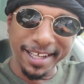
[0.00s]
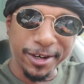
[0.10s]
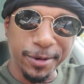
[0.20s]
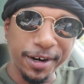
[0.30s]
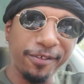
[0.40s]
Click
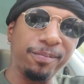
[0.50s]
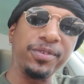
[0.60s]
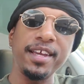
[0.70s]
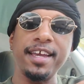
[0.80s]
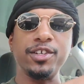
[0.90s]
on one of them.
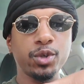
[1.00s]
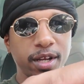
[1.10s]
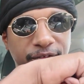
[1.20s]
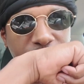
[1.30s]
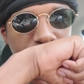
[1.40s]

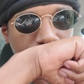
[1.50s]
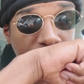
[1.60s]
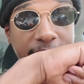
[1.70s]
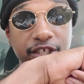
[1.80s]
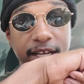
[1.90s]
Enjoy the funnel.
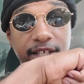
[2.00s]
I'll catch you guys.